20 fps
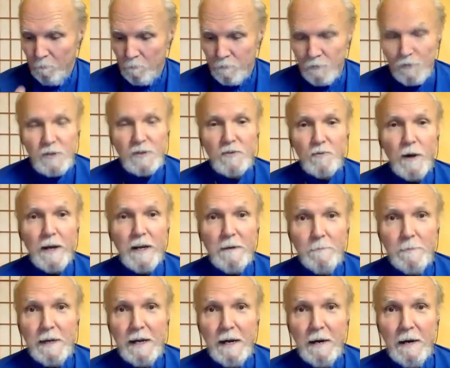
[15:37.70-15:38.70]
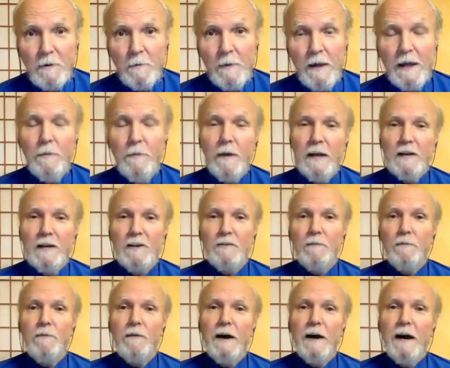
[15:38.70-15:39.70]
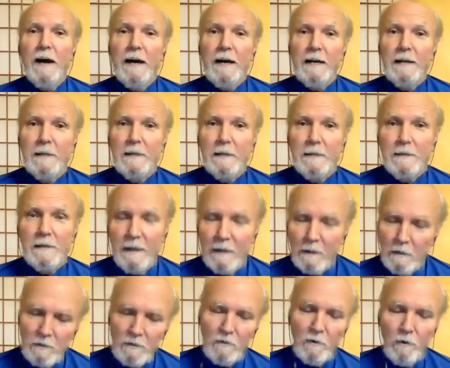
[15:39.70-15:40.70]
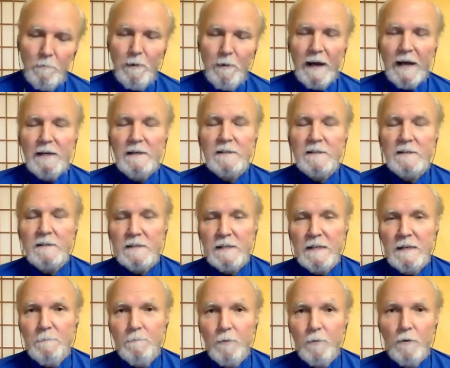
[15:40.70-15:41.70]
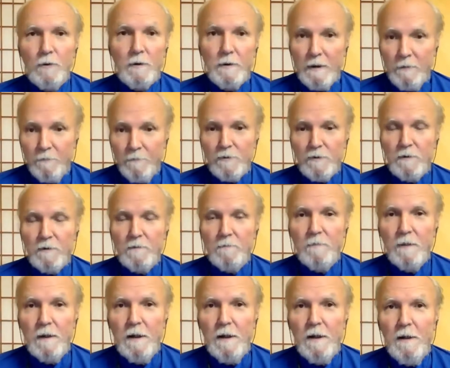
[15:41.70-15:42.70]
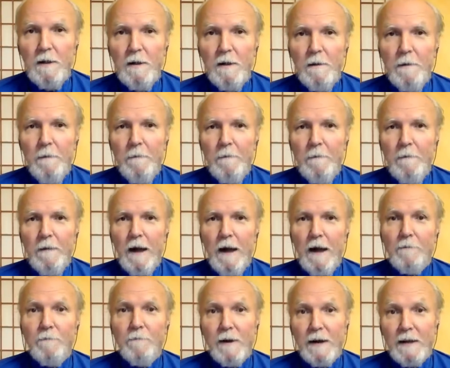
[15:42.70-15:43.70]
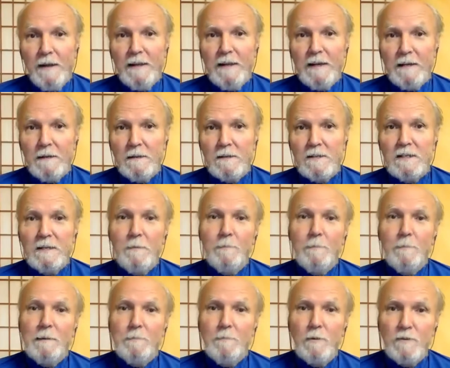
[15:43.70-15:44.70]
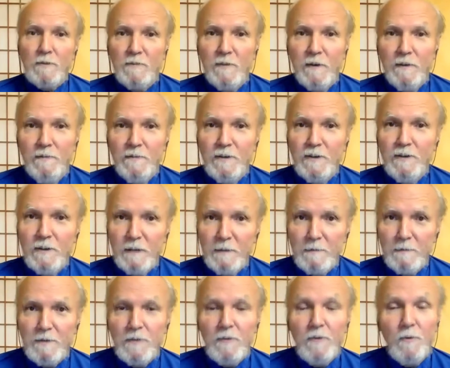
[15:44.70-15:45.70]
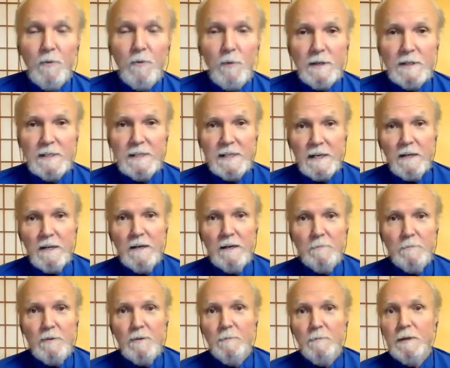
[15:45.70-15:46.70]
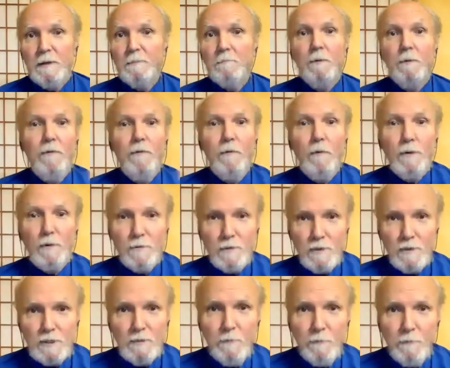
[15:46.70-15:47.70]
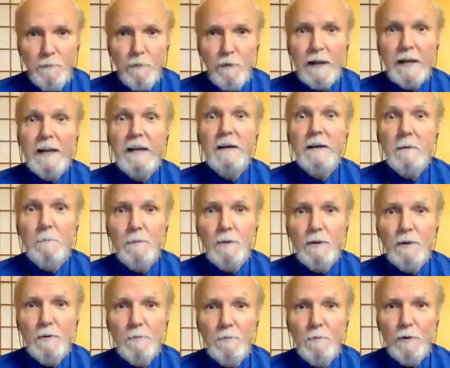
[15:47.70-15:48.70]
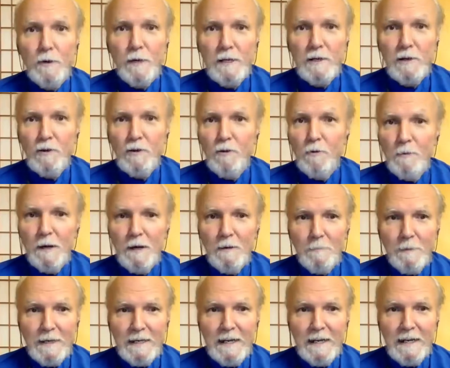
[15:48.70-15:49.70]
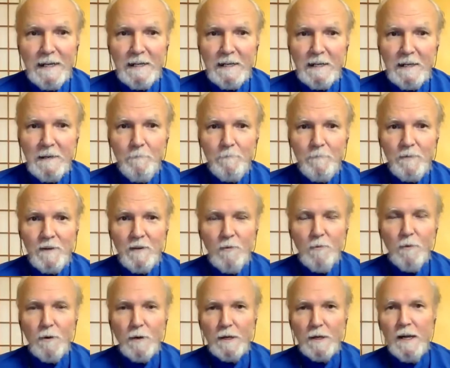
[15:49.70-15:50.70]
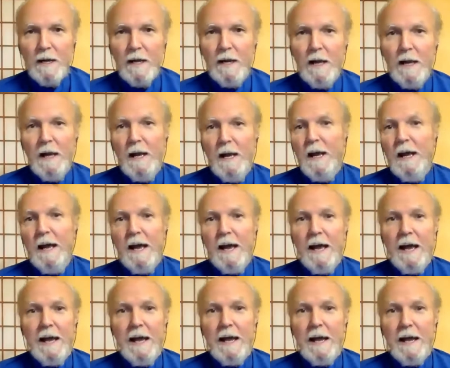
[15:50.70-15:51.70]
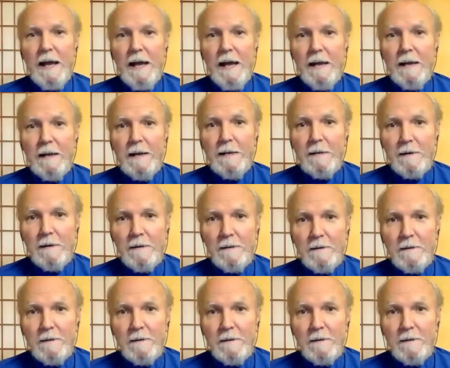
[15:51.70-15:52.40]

just write them down. And then you'll find that, and you go back to sleep. Or I find that some of my most vivid dreams are the ones that come to me just before I get up in the morning to go about my daily work. And